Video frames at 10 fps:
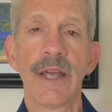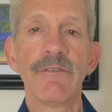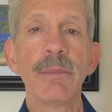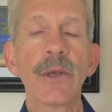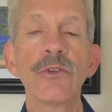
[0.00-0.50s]

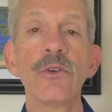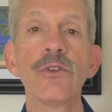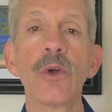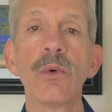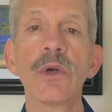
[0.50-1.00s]
Females who
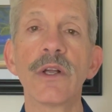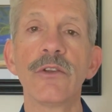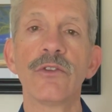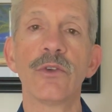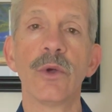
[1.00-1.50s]
don't
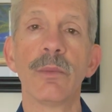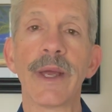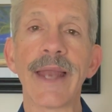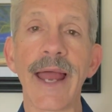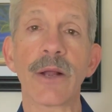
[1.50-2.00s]
consume
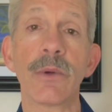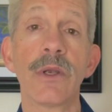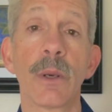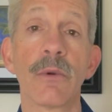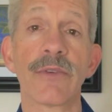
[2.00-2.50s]
an adequate
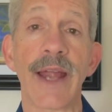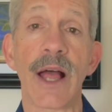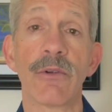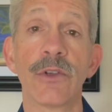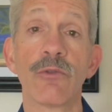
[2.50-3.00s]
number of
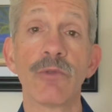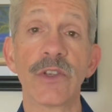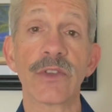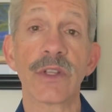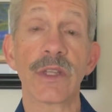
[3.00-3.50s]
calories
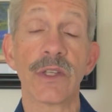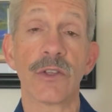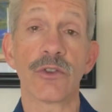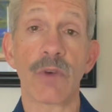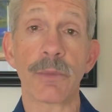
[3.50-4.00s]
risk the
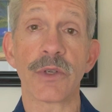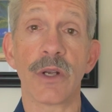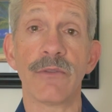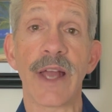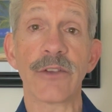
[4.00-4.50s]
disruption
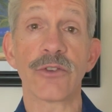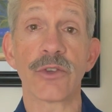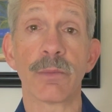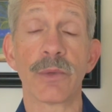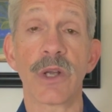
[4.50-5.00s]
of
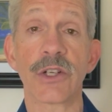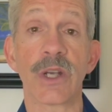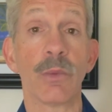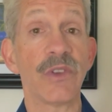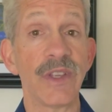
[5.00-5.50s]
estrogen
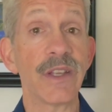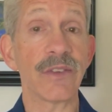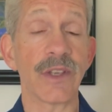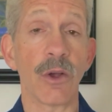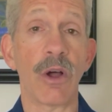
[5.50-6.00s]
production. We see
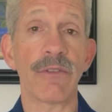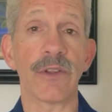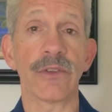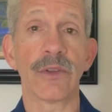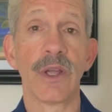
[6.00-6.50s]
this in the
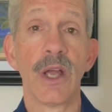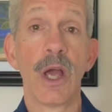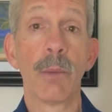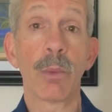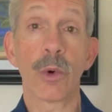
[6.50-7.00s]
office.
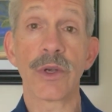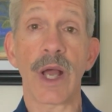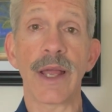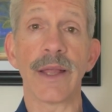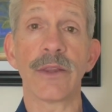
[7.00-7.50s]
Poor
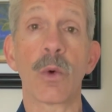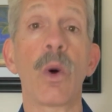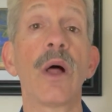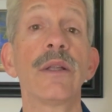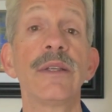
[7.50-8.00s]
diet. The
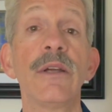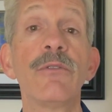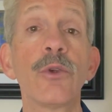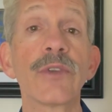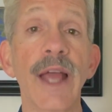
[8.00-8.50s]
quality of
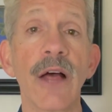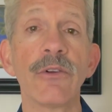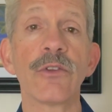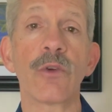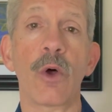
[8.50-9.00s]
those
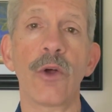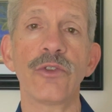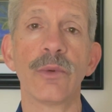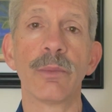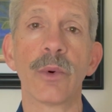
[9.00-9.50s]
calories is
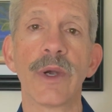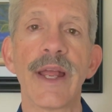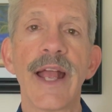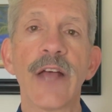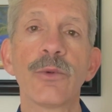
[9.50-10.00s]
also important,
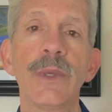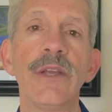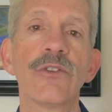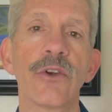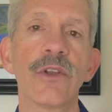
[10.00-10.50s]
as we need
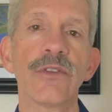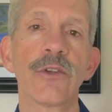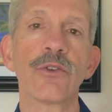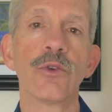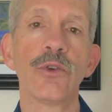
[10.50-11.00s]
certain
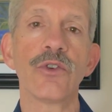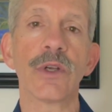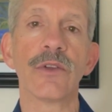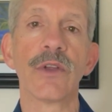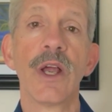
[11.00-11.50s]
essential
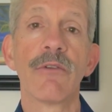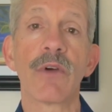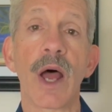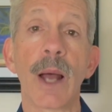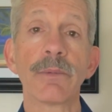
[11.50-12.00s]
nutrients for
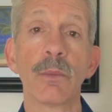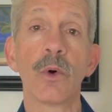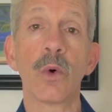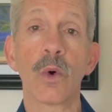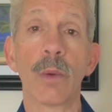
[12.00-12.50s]

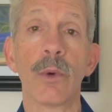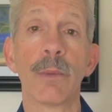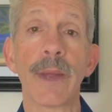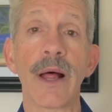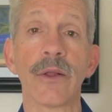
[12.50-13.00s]
optimal hormone
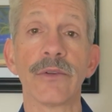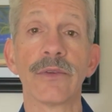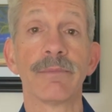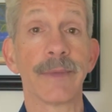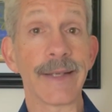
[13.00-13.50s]
balance.
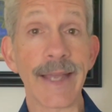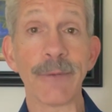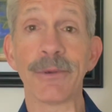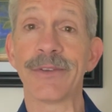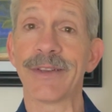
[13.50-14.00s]
Again,
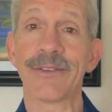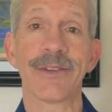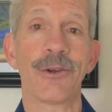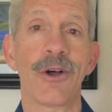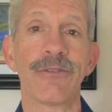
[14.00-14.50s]
we see this
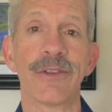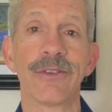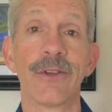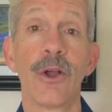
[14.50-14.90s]
in the office.